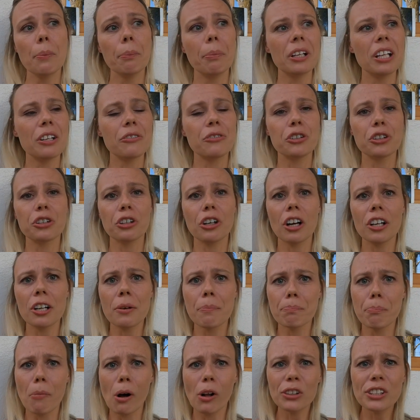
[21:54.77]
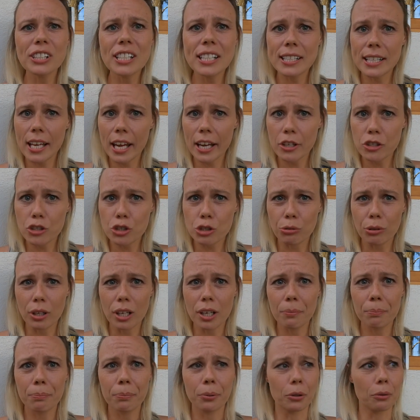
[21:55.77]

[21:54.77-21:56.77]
But if you're on a multi-day trip